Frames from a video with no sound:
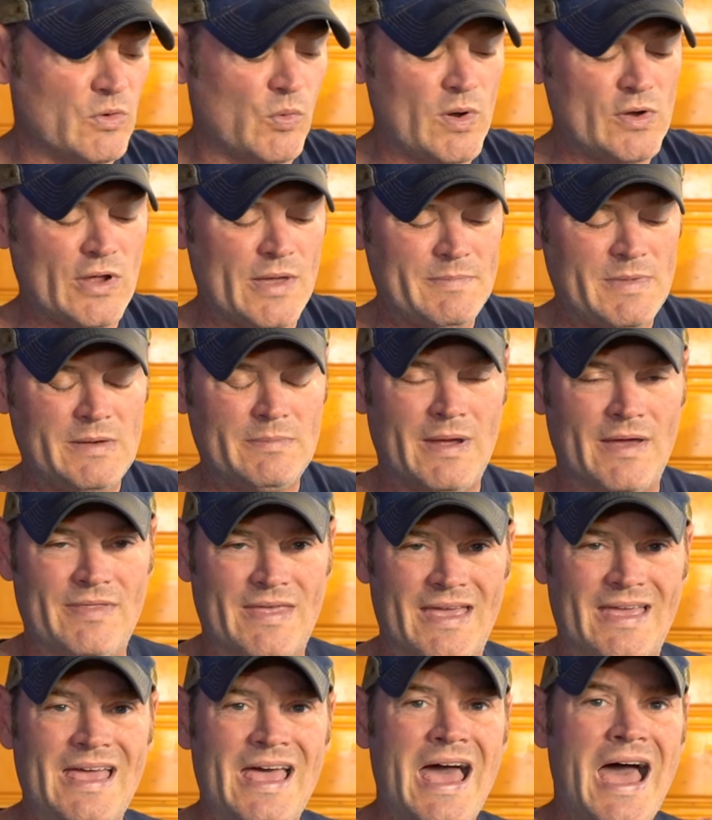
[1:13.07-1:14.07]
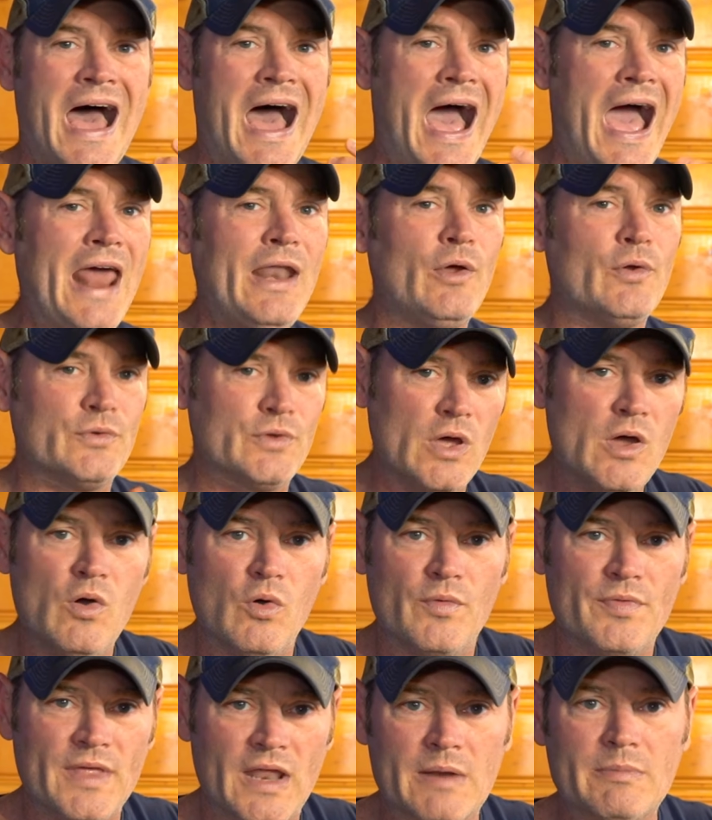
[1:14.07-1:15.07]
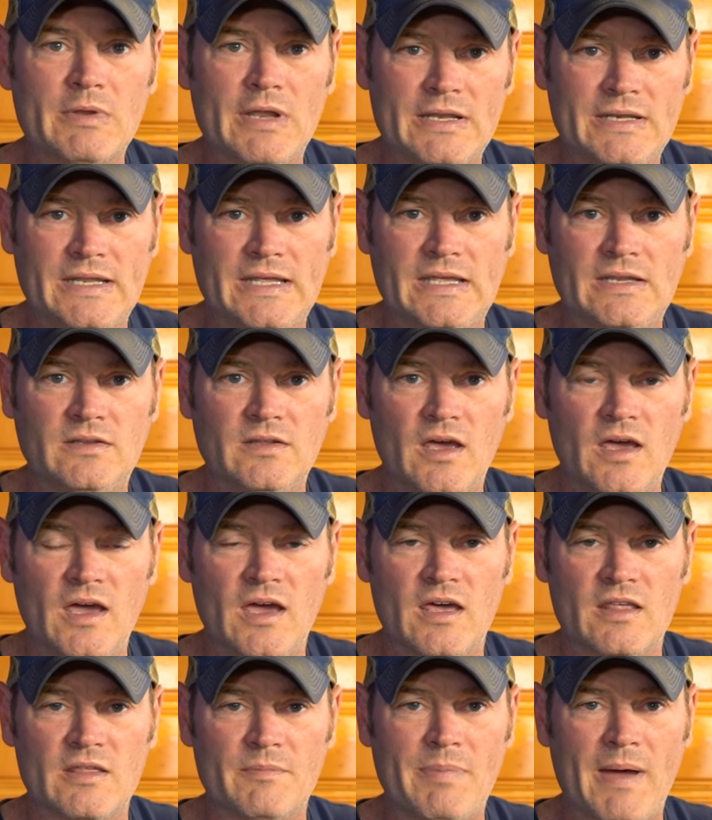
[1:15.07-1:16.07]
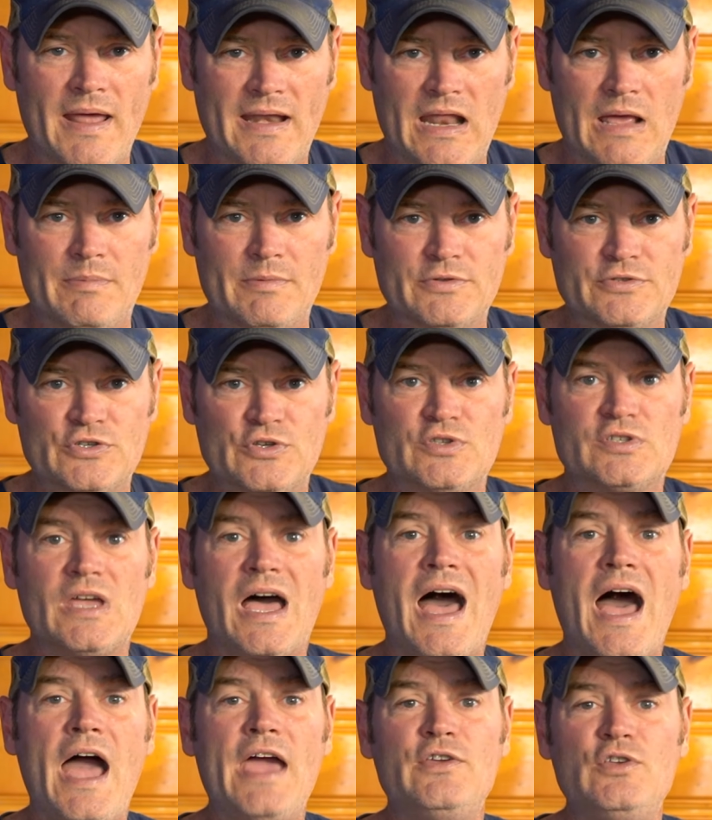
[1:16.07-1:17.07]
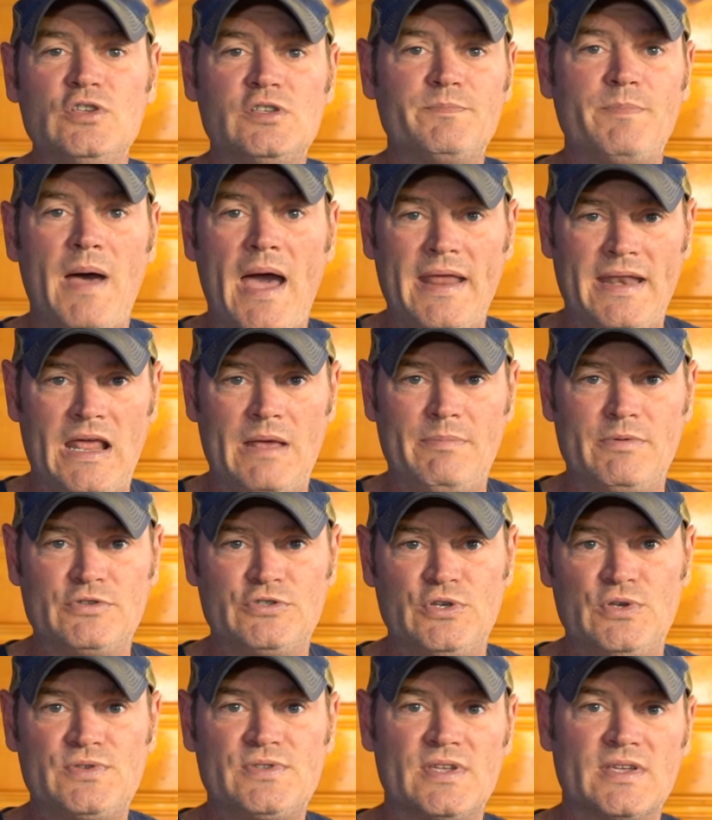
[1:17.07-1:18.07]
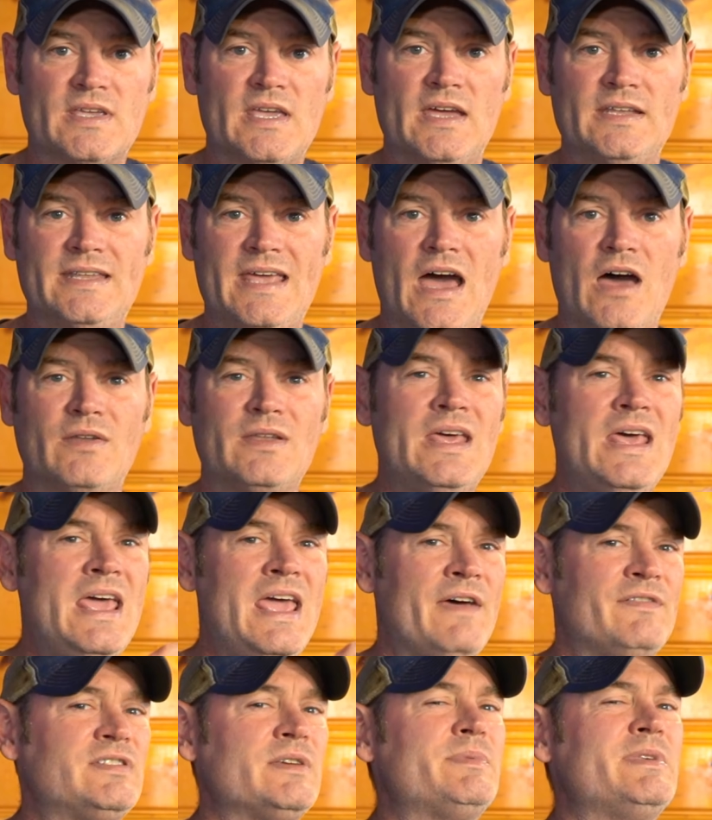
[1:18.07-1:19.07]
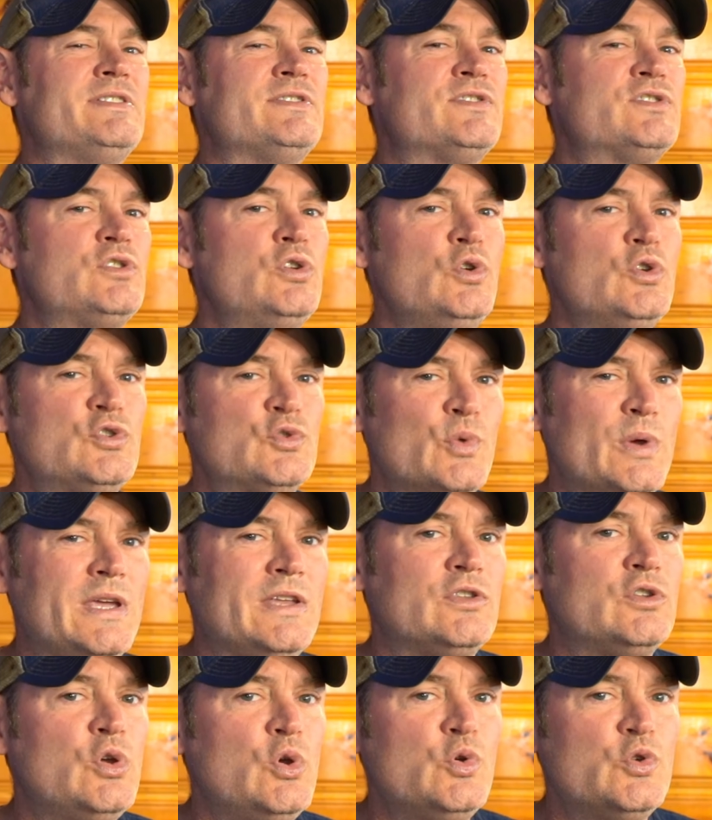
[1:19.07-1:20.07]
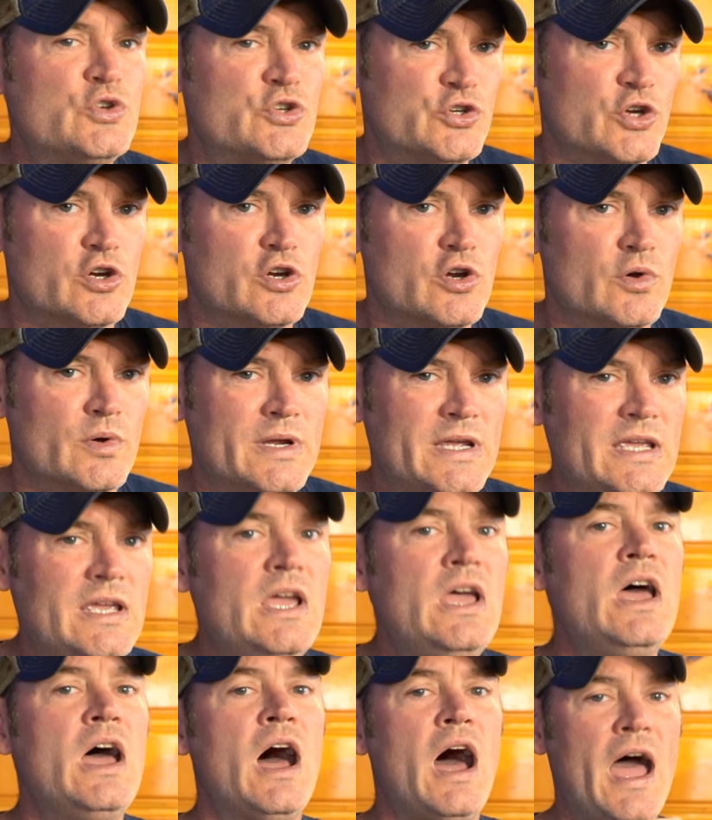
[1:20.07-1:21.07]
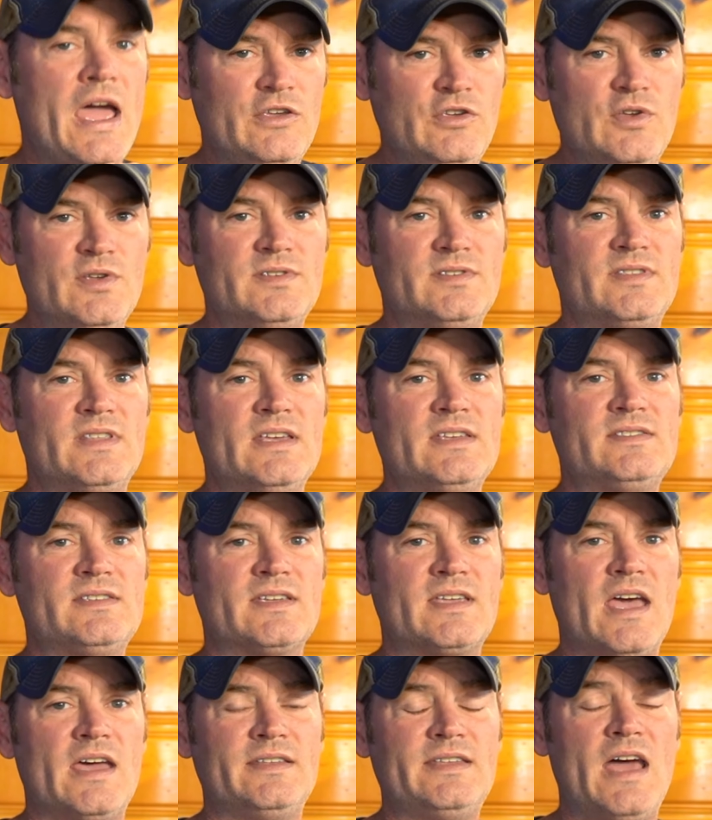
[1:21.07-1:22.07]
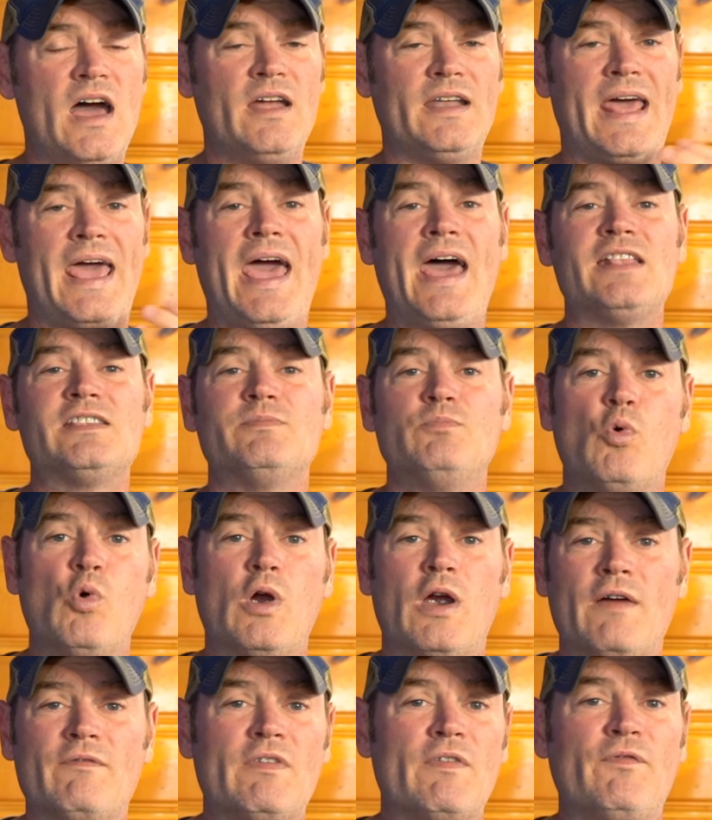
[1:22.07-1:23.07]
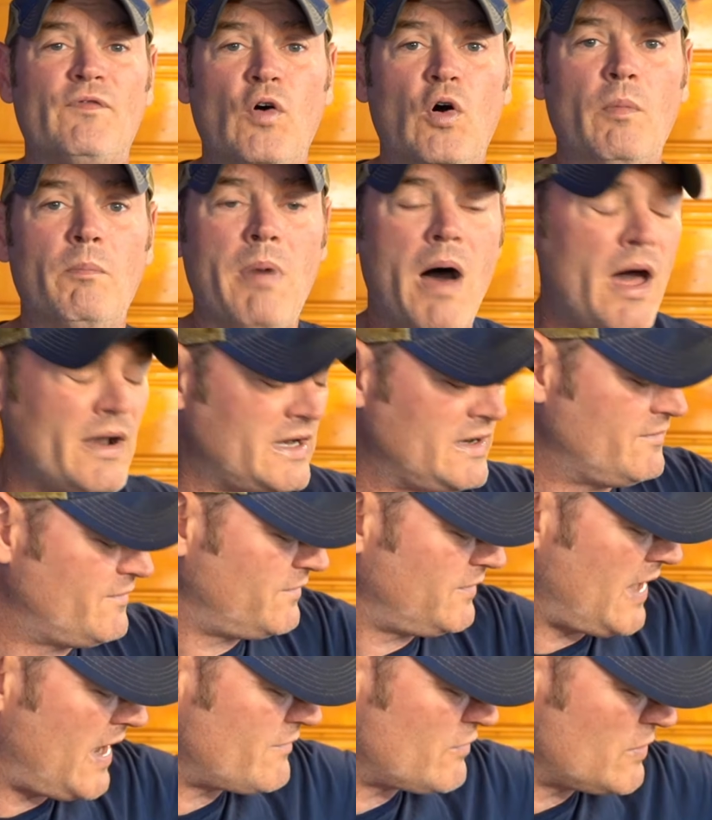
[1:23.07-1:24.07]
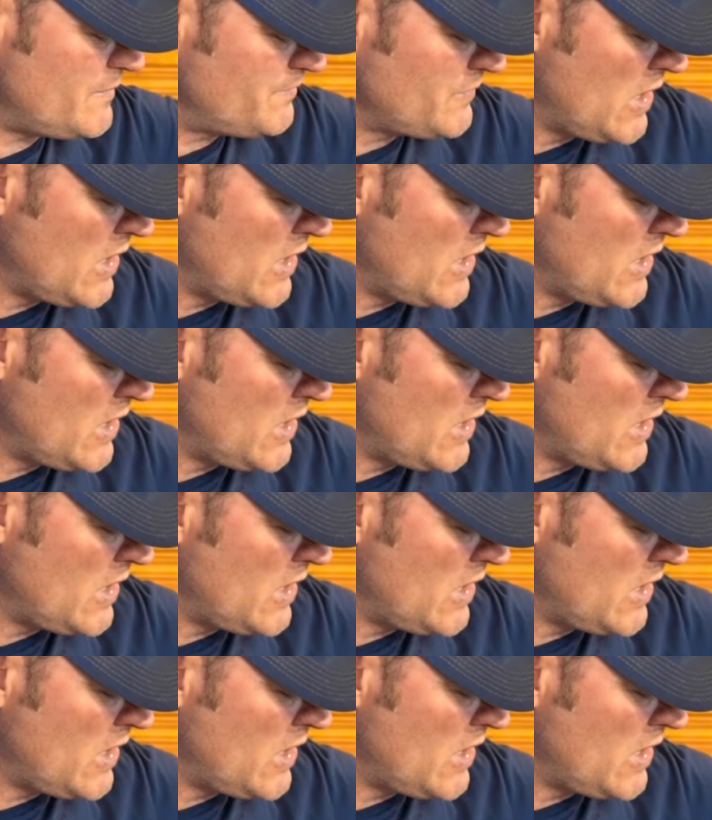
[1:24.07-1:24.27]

What do I mean by that? I don't know that I'm gonna need the pineapple juice. I use pineapple juice to cut down if something's too sweet, too sugary. I use this to cut down, adds more of a full-bodied flavor.